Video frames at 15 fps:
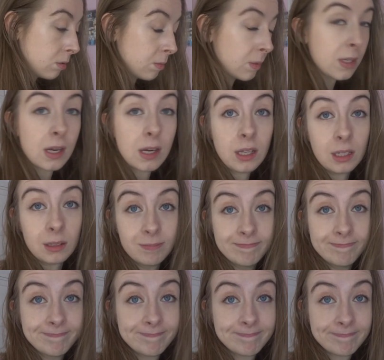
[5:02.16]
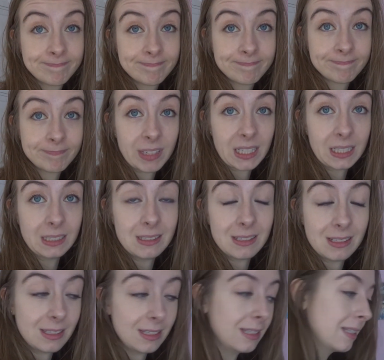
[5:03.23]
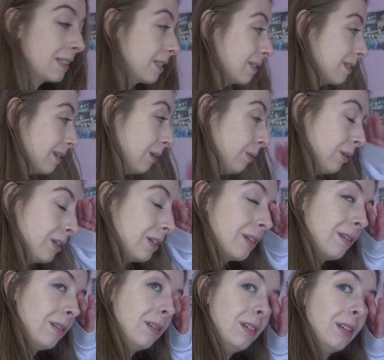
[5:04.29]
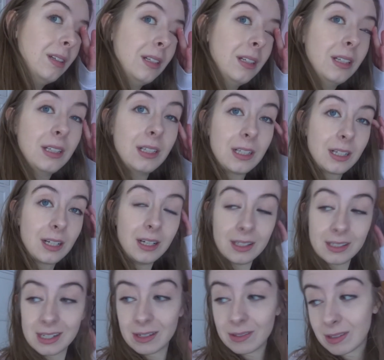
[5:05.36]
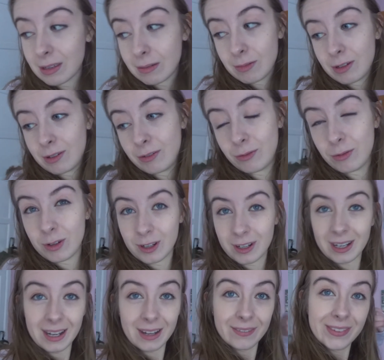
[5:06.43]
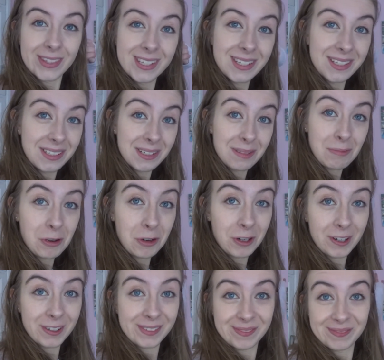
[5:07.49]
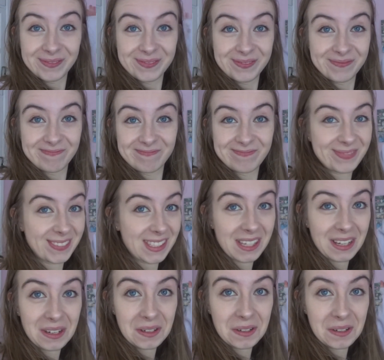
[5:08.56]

some studying because I wanna cut down the amount of work I have to do tomorrow. So